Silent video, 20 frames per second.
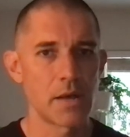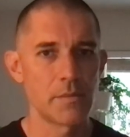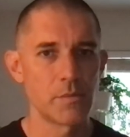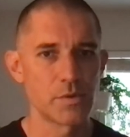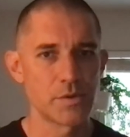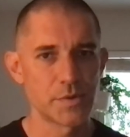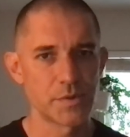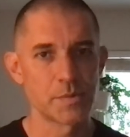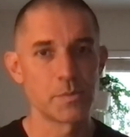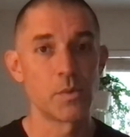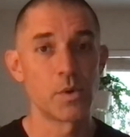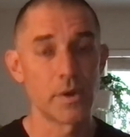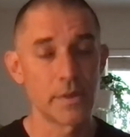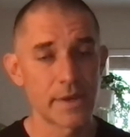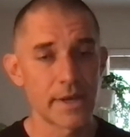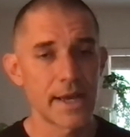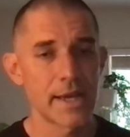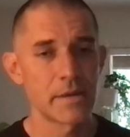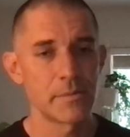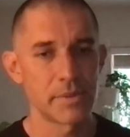which was more
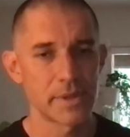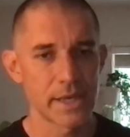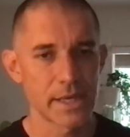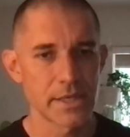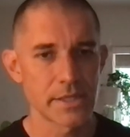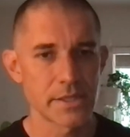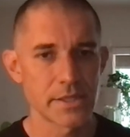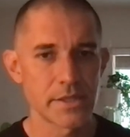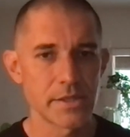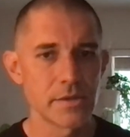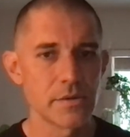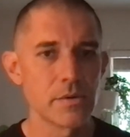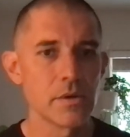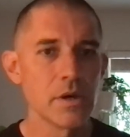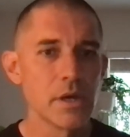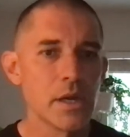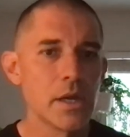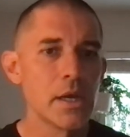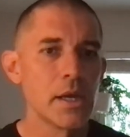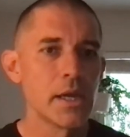than I had planned to do.